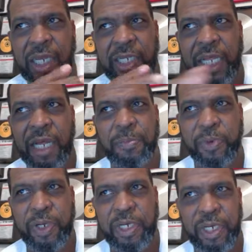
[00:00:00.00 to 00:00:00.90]
they're
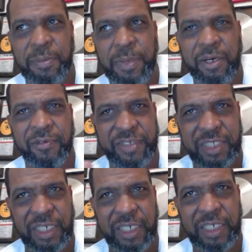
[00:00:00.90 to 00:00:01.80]
brilliant in the manner of
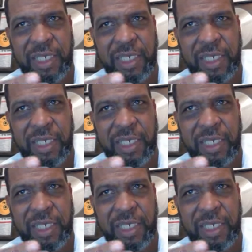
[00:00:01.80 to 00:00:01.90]
stealing